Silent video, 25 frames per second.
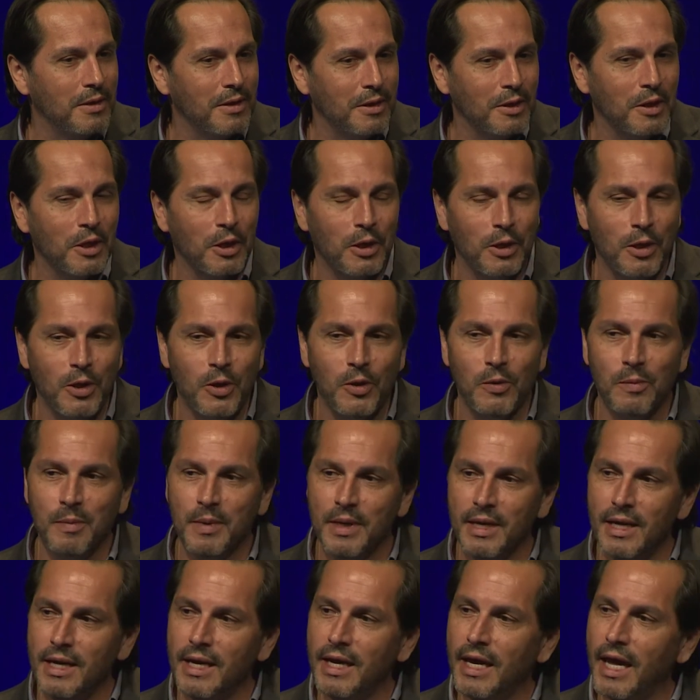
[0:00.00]
the globe,
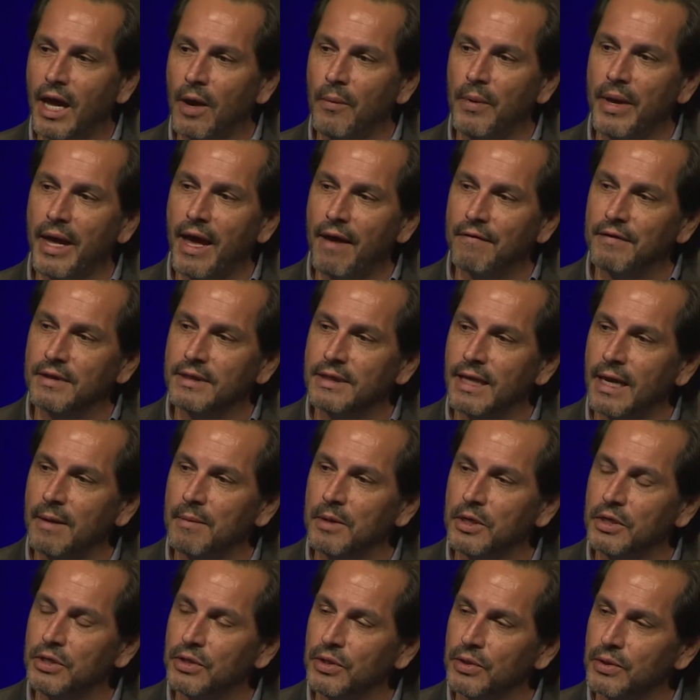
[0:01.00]
and we have the same
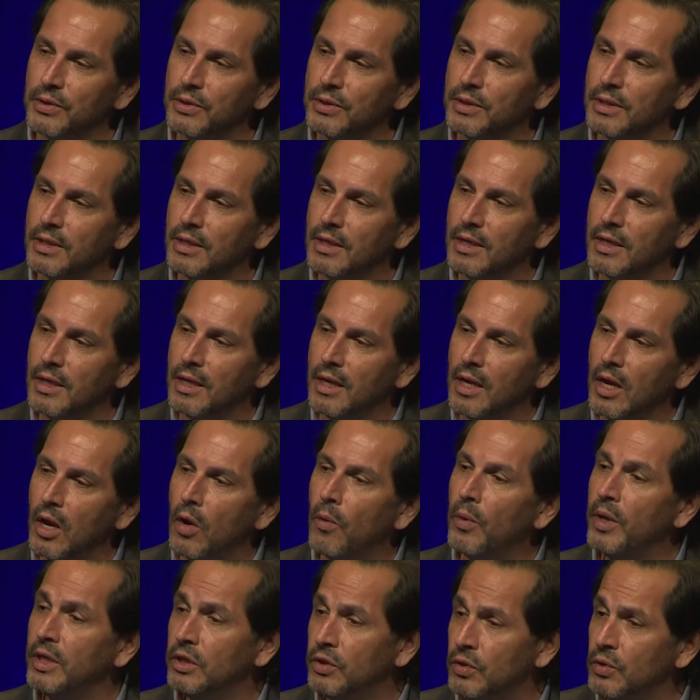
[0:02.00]
issues.
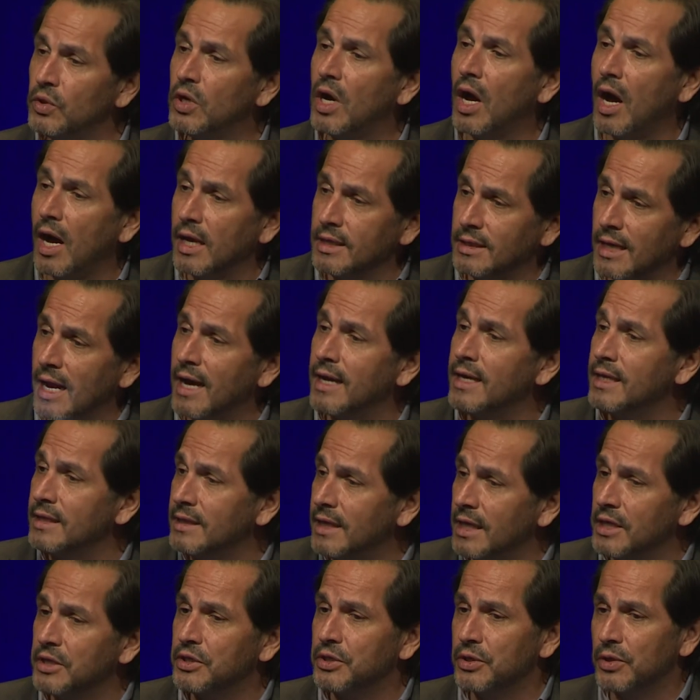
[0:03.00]
We do cause
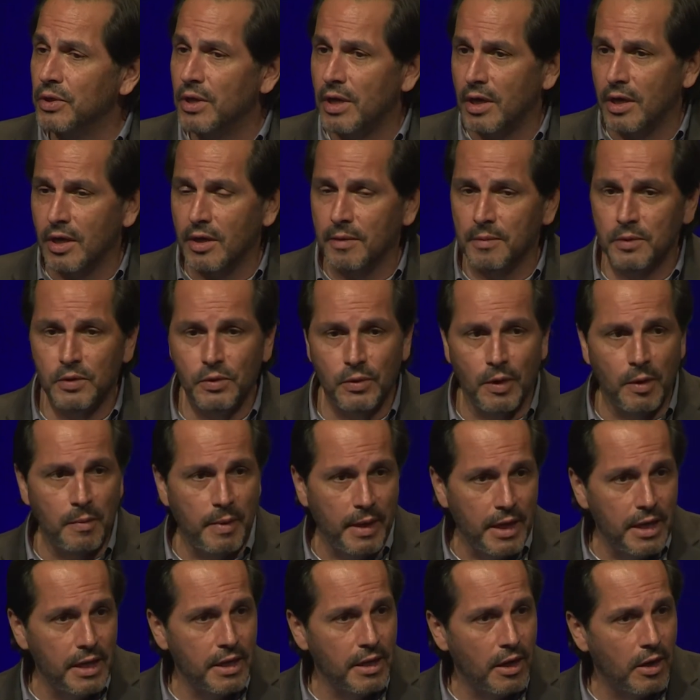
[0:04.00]
unintentional harm to
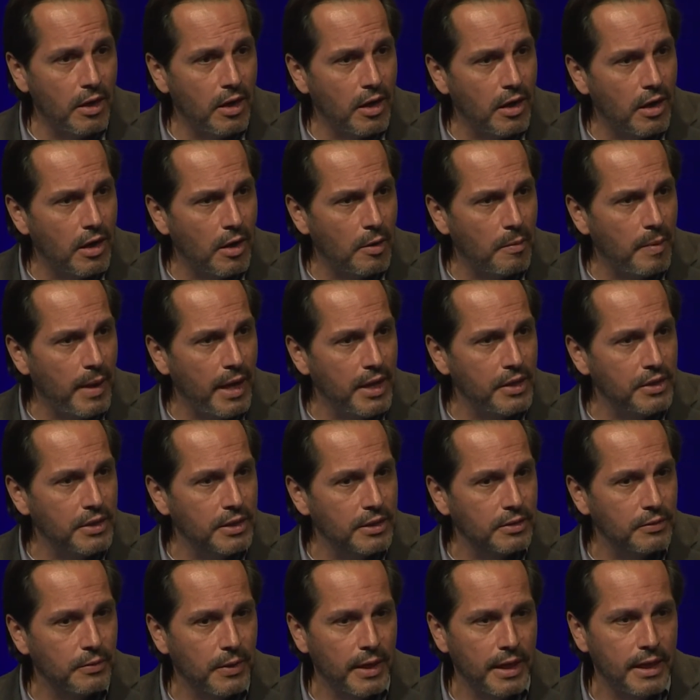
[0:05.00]
our
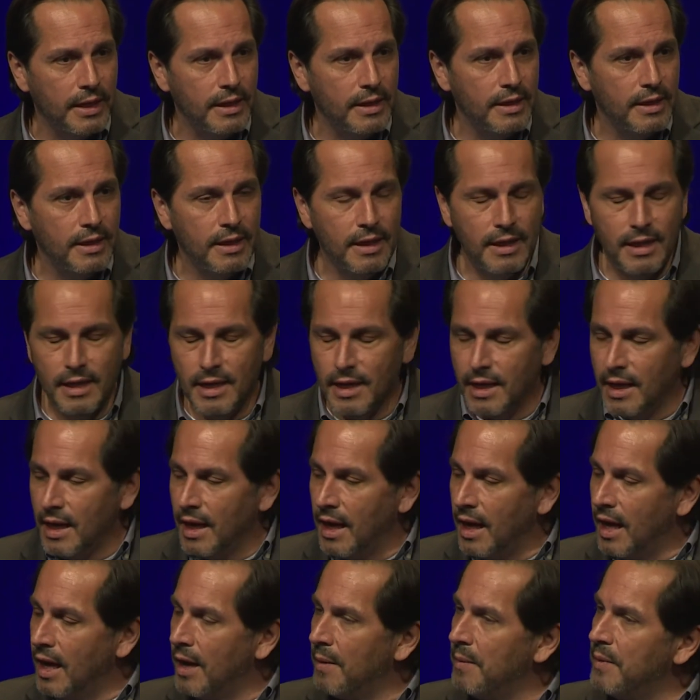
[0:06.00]
patients, right?
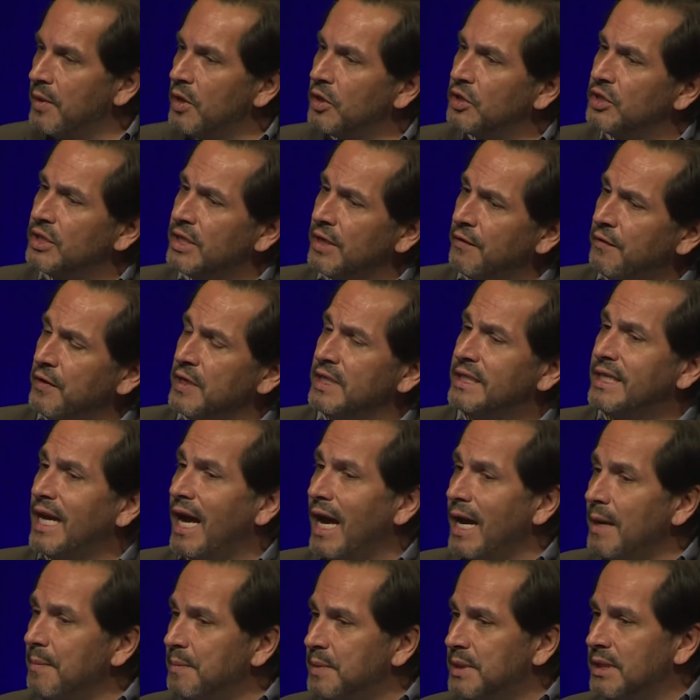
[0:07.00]
There's different
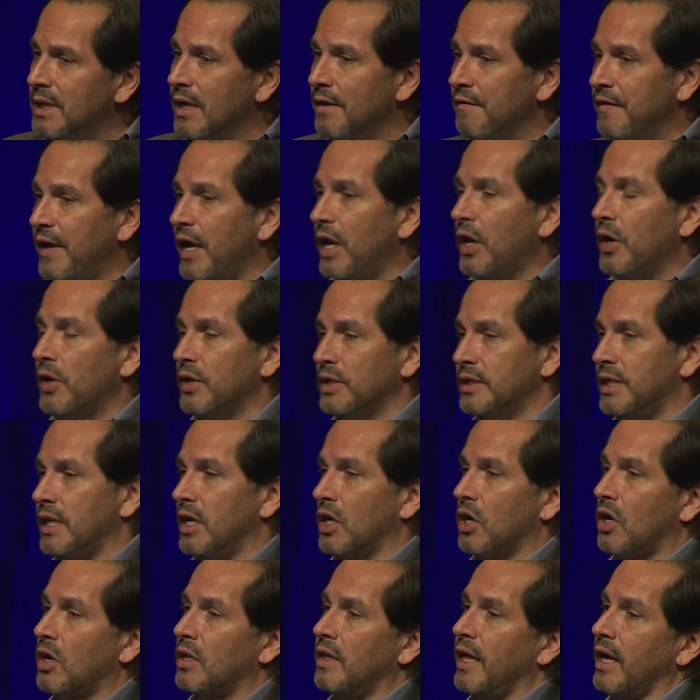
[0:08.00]
types of errors
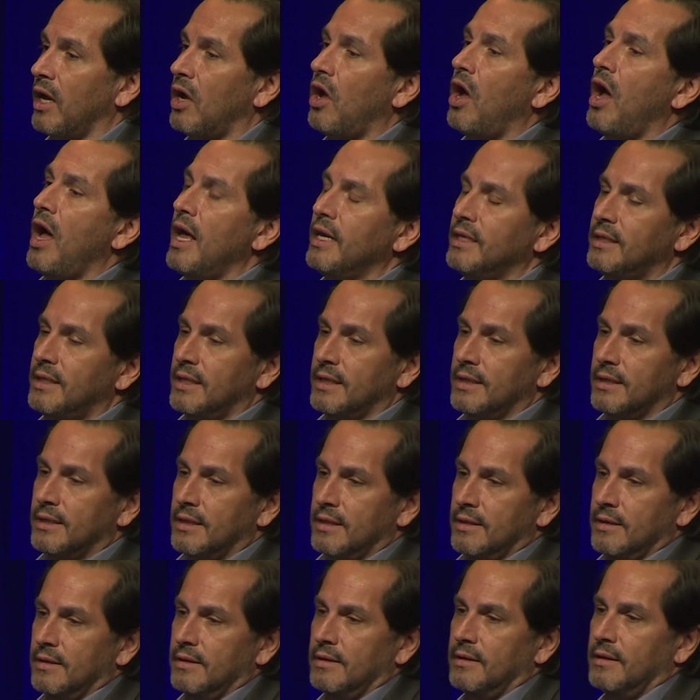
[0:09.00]
that causes
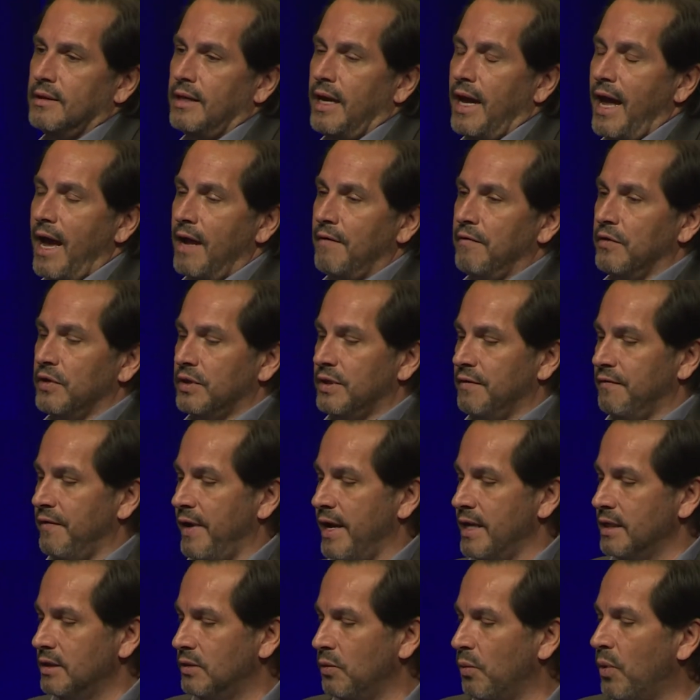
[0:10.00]
adverse
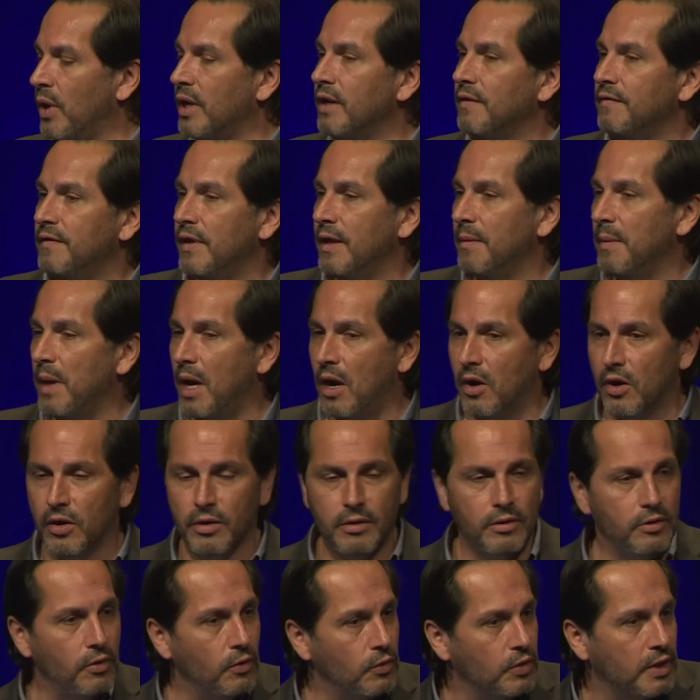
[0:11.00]
events. One of them are
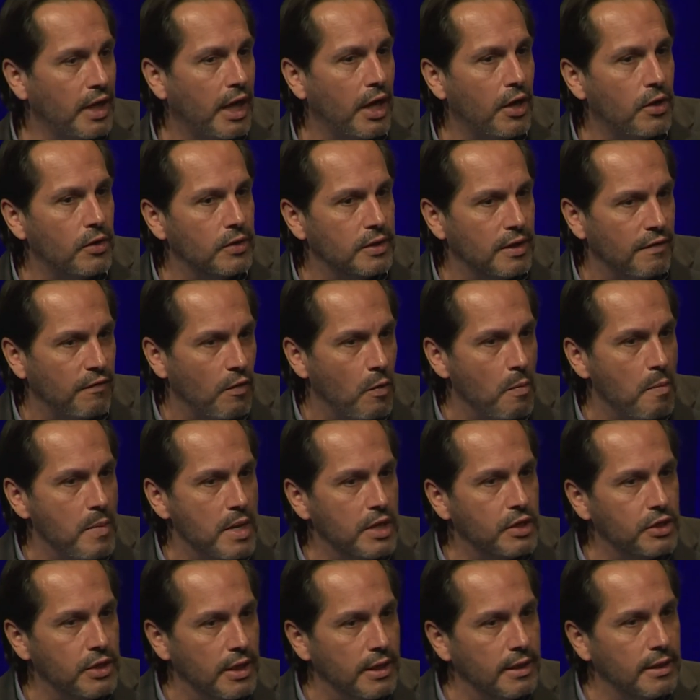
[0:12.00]
those errors of
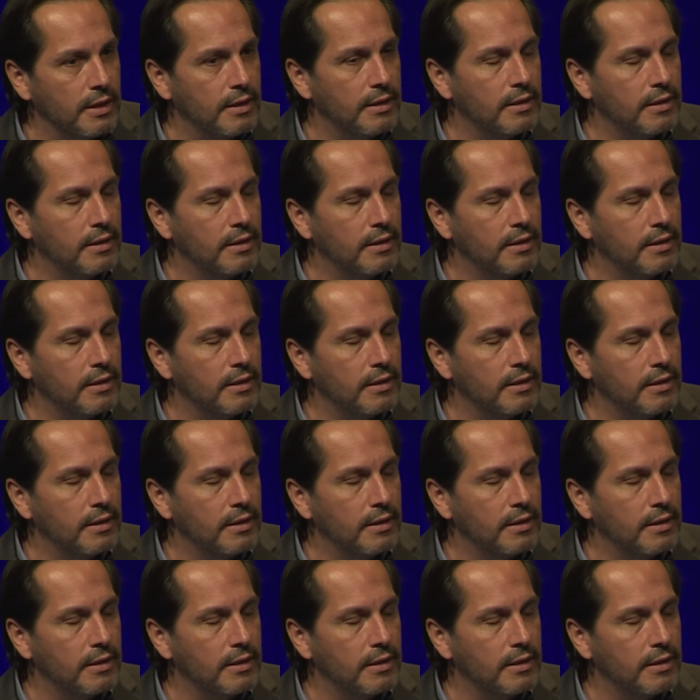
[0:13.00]
omission.